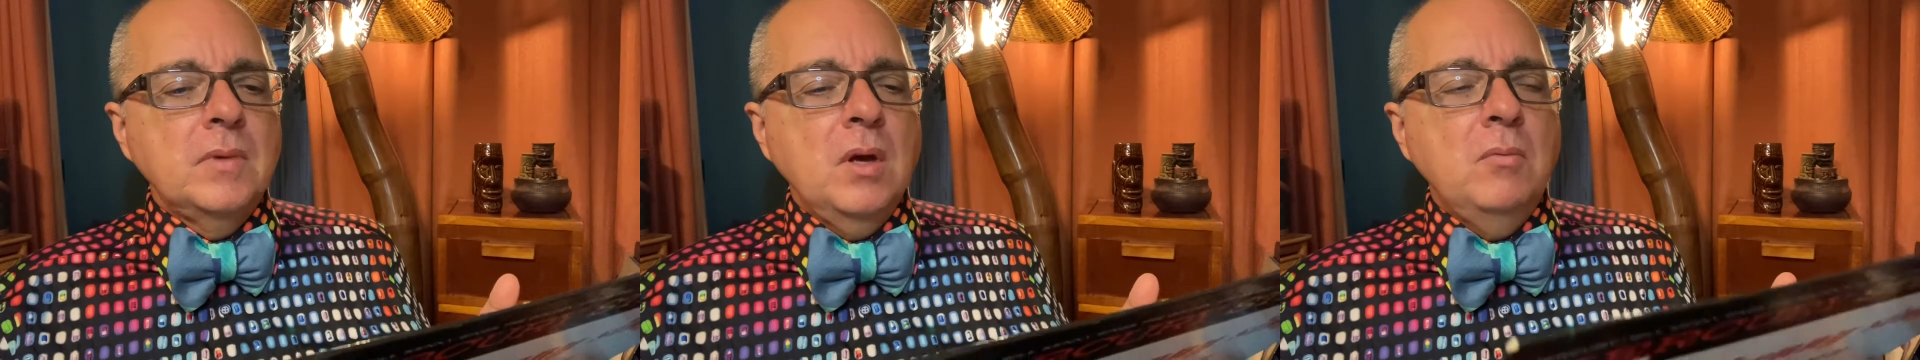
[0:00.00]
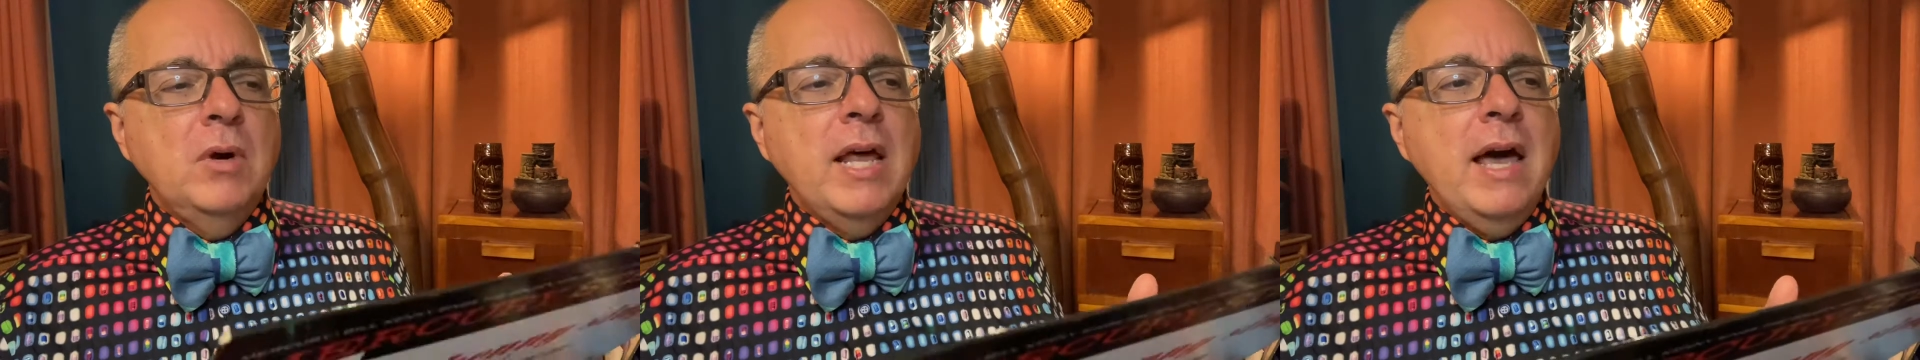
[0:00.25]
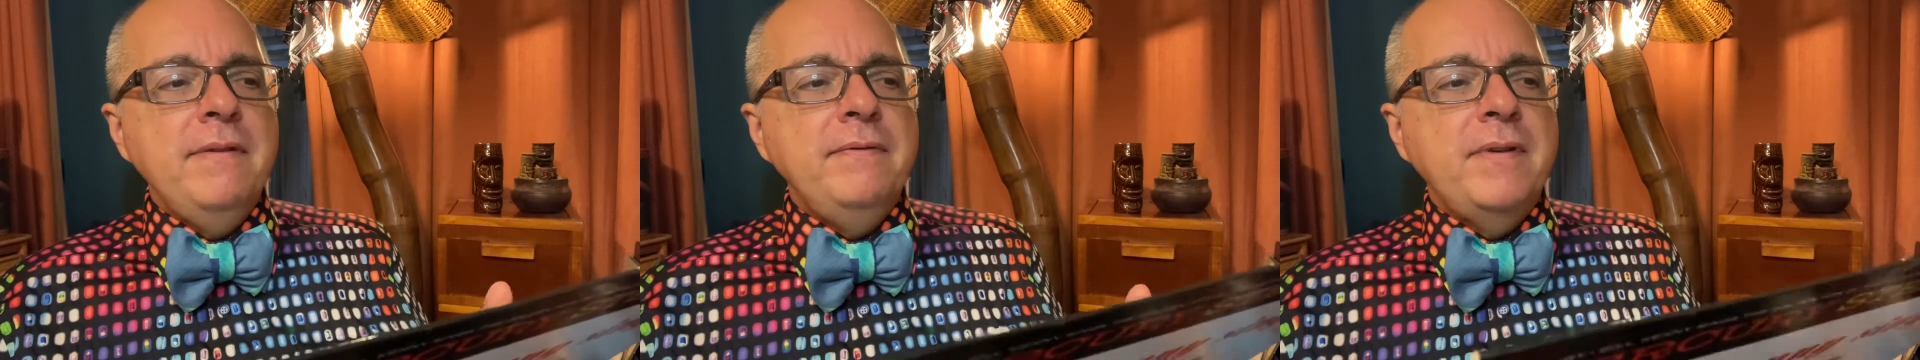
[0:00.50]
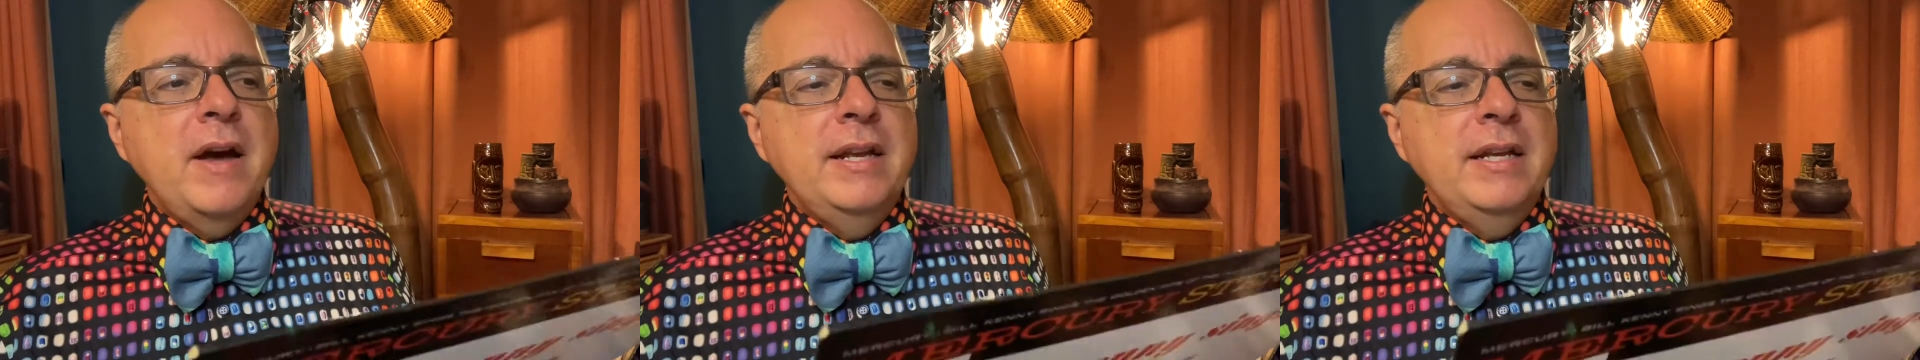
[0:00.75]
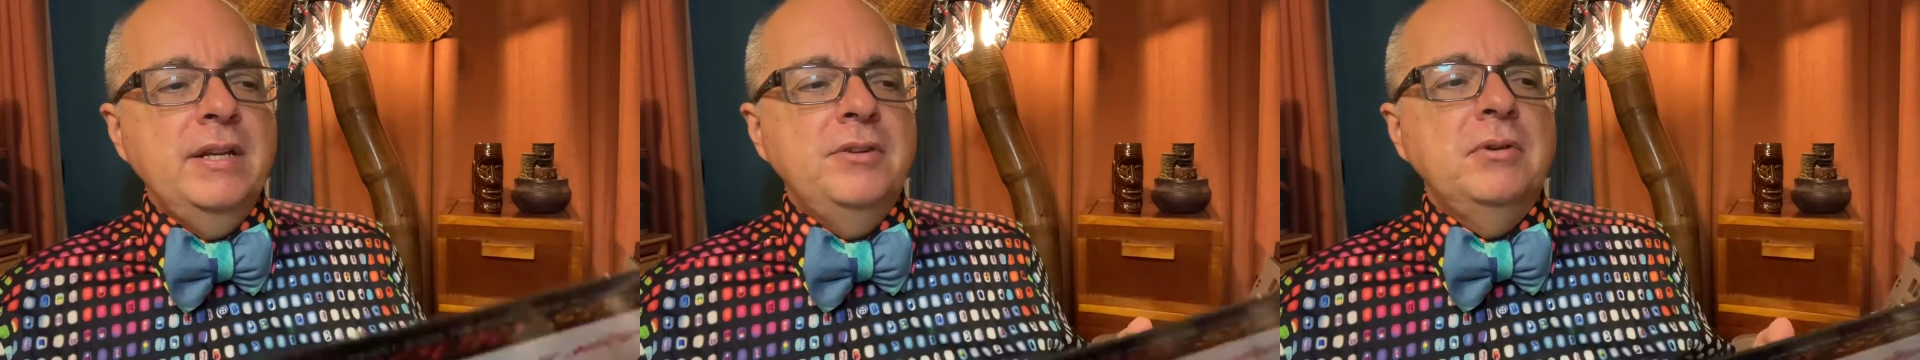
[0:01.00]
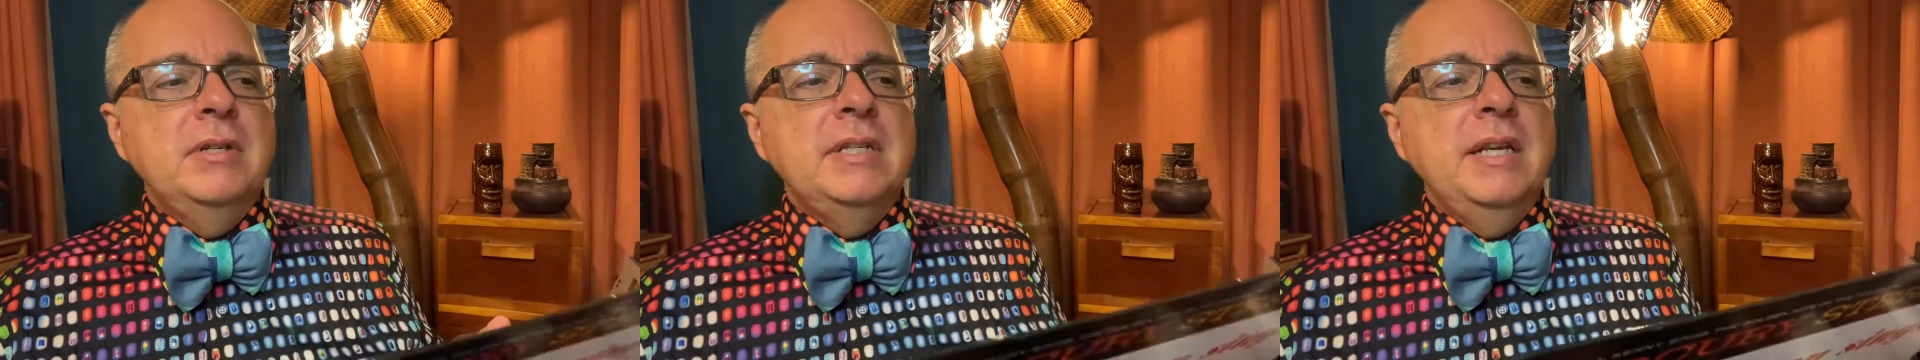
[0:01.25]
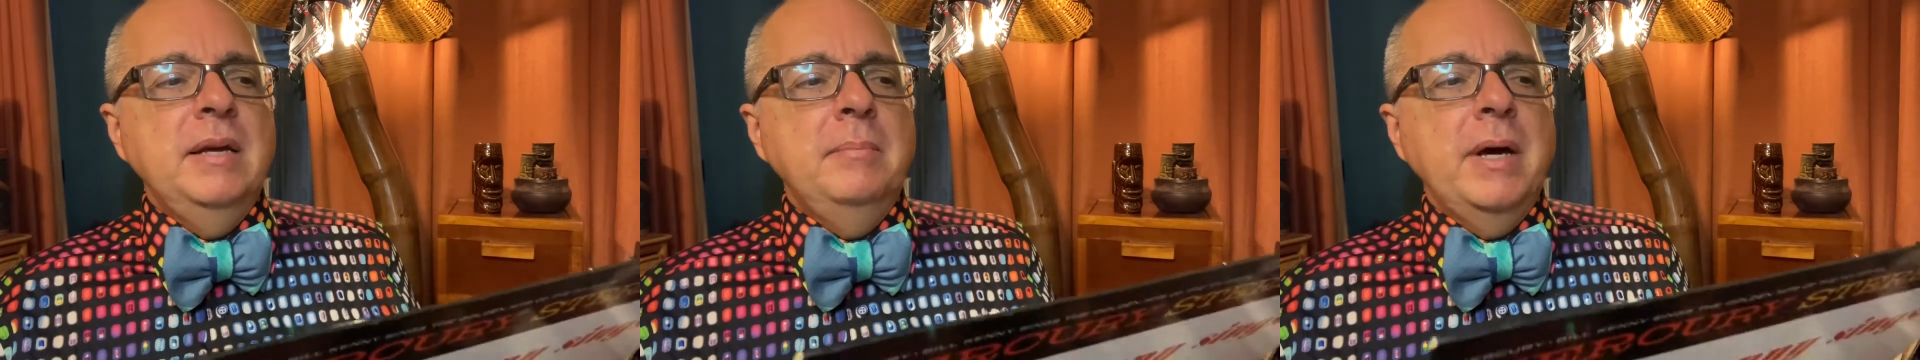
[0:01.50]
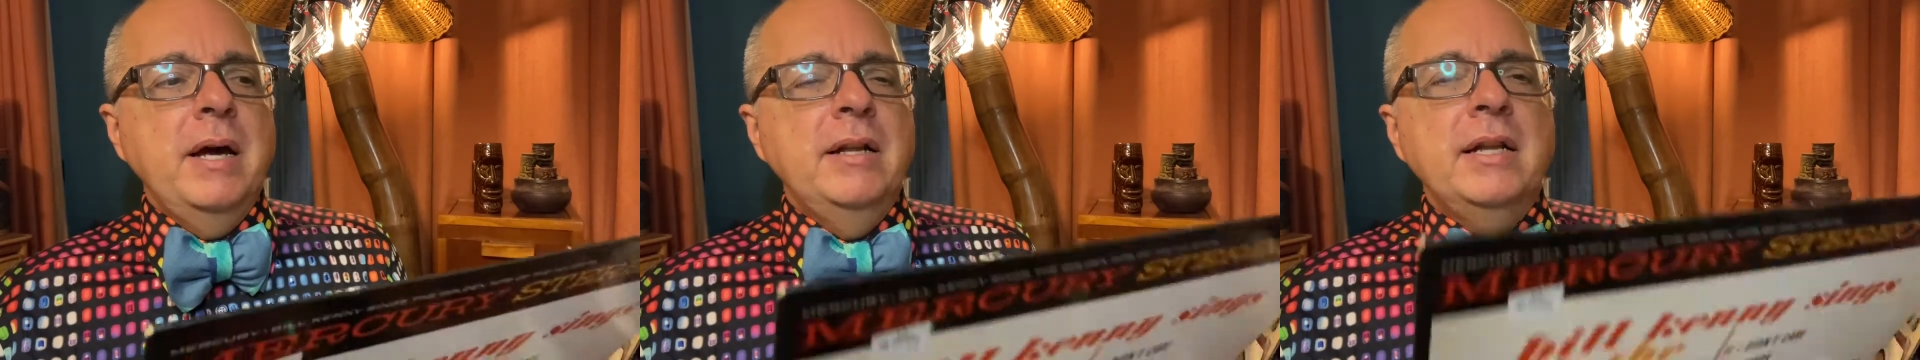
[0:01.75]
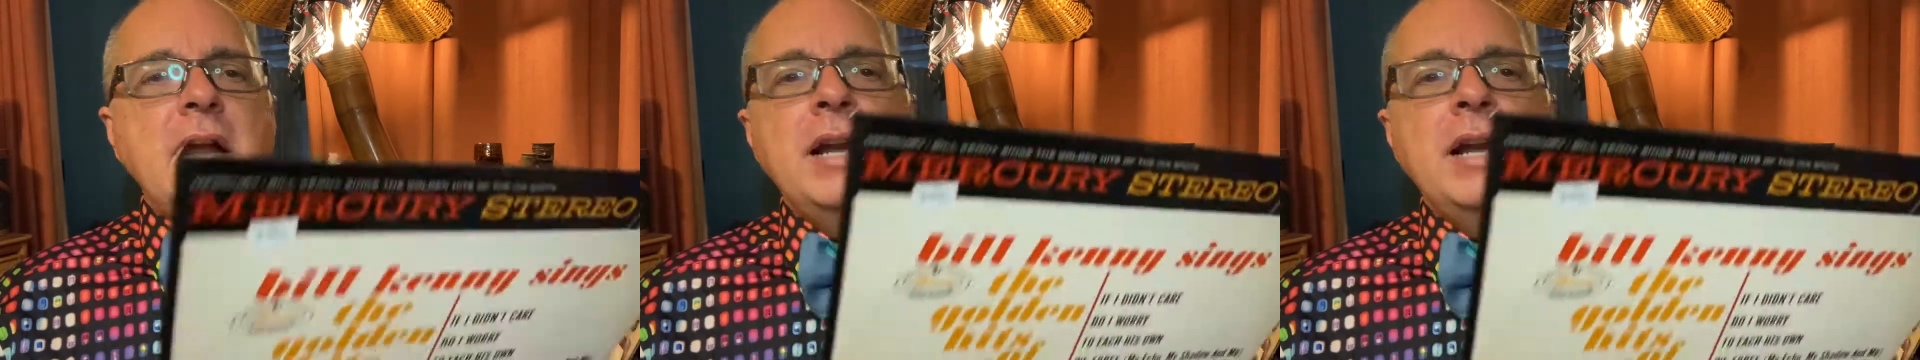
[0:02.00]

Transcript: what I find interesting about it,